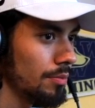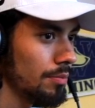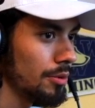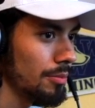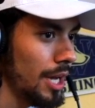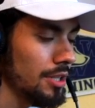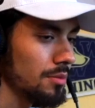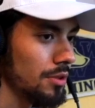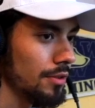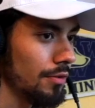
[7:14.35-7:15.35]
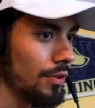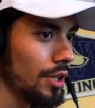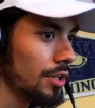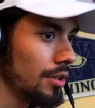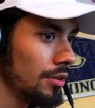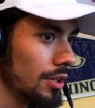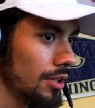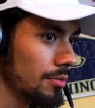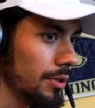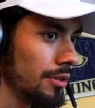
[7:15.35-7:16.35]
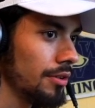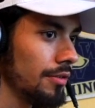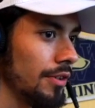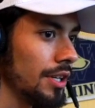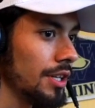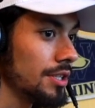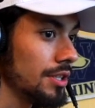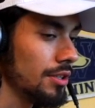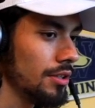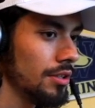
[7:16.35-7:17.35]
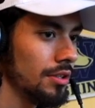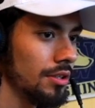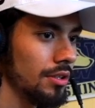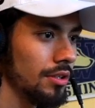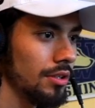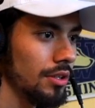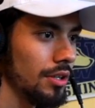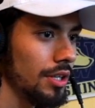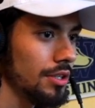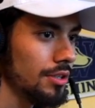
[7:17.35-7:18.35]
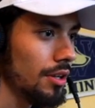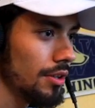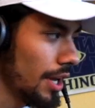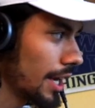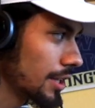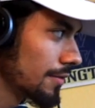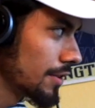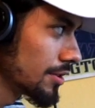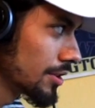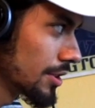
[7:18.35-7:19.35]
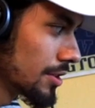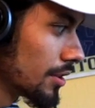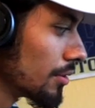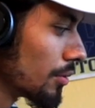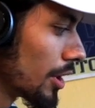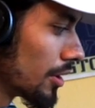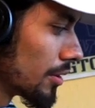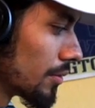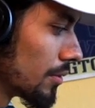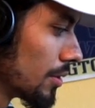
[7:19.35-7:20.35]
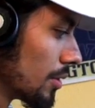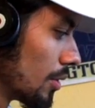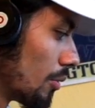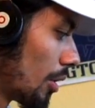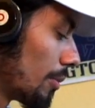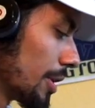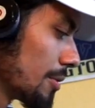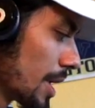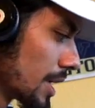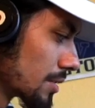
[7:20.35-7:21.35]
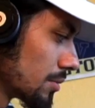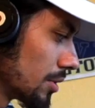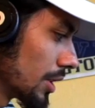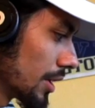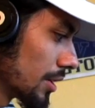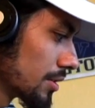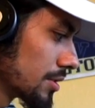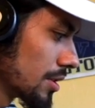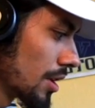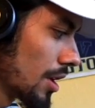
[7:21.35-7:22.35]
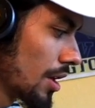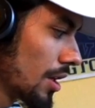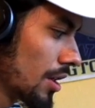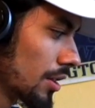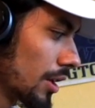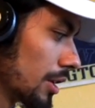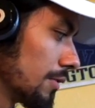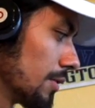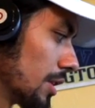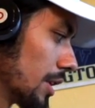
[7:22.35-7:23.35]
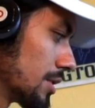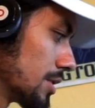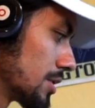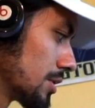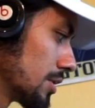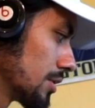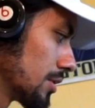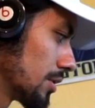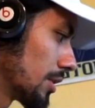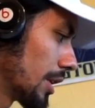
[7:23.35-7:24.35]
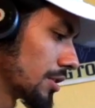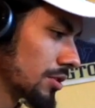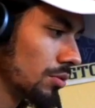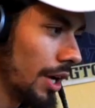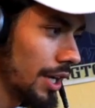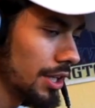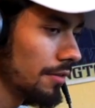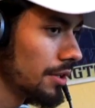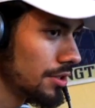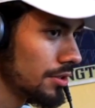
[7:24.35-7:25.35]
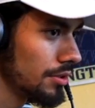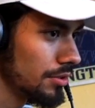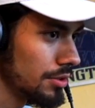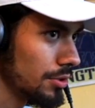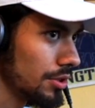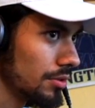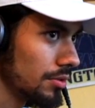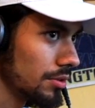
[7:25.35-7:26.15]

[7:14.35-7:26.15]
But basketball was fun, getting to play with your friends and just all the activities you get to do while playing basketball and like even like just like school activities too. It was pretty cool.